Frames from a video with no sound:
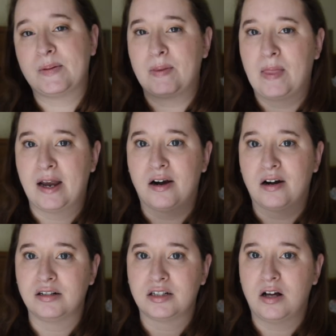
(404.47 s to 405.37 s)
that they
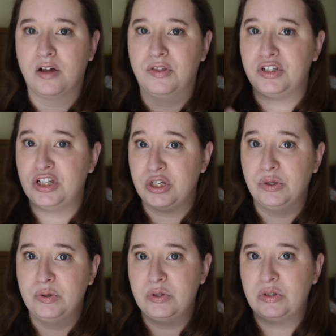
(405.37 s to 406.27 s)
aren't all the
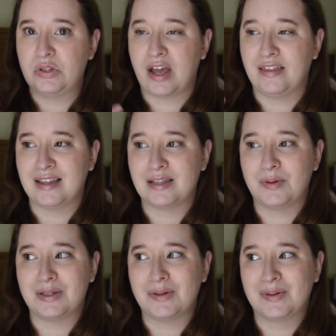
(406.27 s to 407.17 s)
twos. I think that's
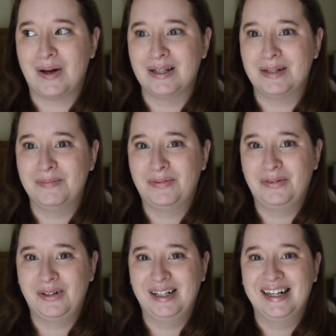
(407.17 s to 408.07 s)
what someone called them
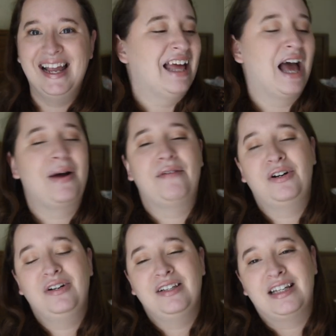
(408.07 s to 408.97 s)
before.
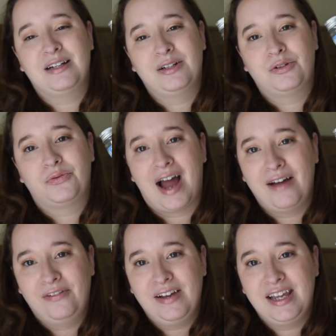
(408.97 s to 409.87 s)
However, the
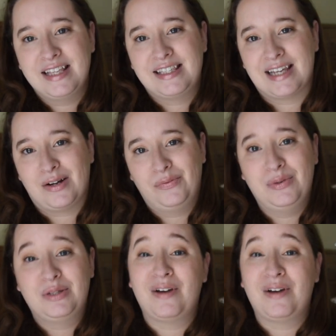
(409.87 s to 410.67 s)
graphic itself was